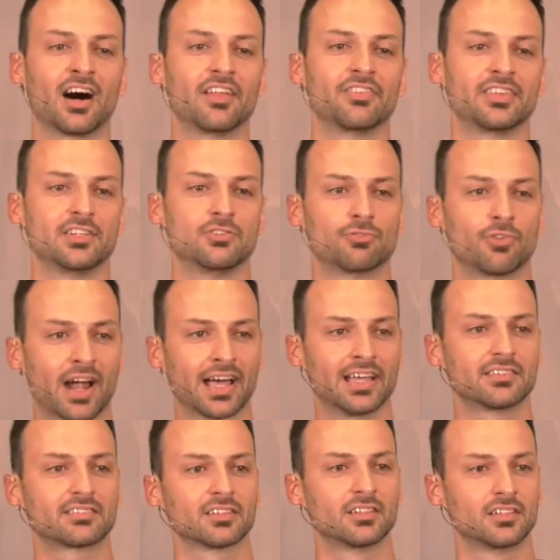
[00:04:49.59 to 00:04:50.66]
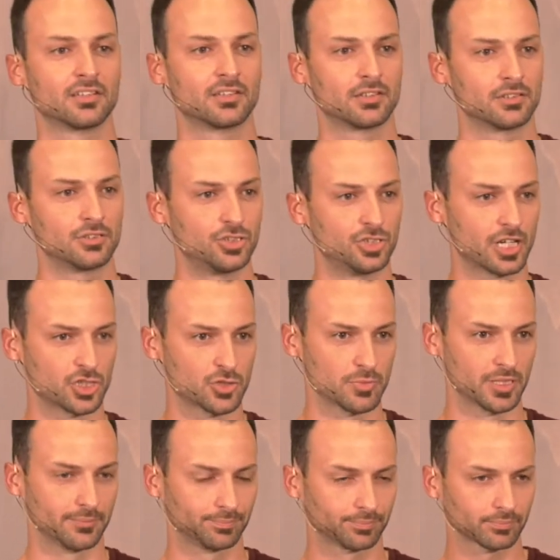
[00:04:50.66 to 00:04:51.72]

the right judgment.